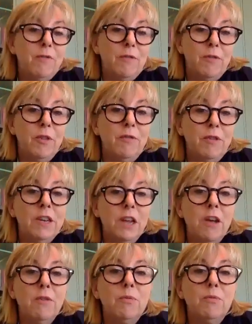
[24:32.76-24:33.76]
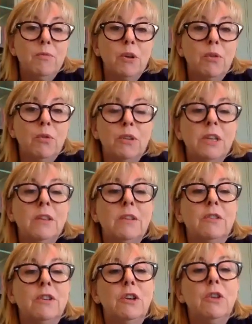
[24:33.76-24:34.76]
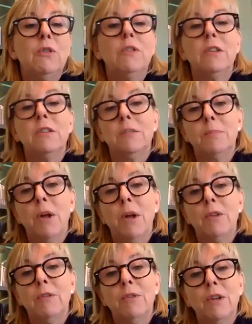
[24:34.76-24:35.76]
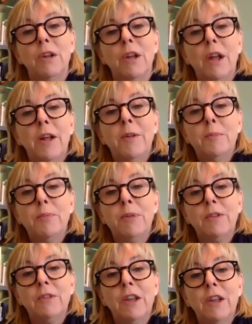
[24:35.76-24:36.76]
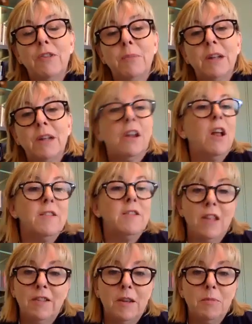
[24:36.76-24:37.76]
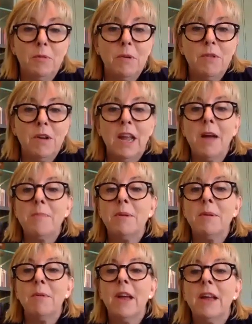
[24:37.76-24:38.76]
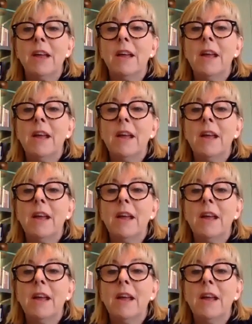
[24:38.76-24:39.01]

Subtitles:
video recording to use as part of a presentation back to clients. They seem to be really happy with that.